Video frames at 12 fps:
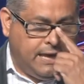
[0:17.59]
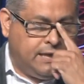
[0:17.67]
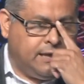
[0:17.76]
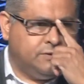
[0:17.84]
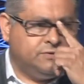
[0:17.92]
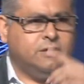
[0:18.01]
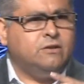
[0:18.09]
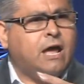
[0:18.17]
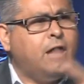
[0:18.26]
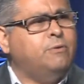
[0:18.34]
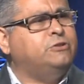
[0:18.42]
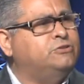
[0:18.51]
And I say,
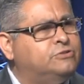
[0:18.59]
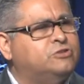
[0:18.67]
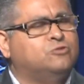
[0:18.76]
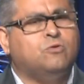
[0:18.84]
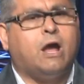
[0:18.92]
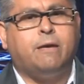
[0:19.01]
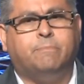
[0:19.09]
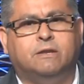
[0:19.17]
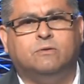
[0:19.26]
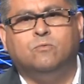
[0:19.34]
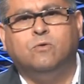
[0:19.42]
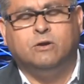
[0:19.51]
how would you describe it
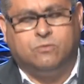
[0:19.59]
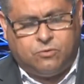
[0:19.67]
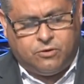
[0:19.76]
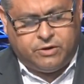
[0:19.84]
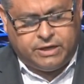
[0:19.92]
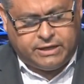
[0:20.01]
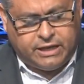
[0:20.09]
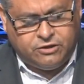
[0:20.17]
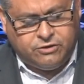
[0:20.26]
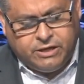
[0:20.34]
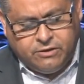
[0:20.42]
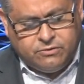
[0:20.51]
in one word? And
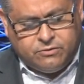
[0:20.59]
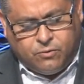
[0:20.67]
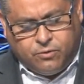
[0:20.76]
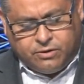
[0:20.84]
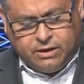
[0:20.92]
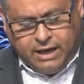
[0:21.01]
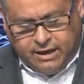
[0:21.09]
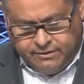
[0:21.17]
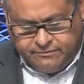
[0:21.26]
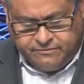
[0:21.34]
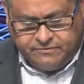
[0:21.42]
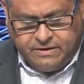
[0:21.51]
you hear the word
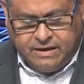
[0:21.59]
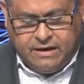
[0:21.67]
love.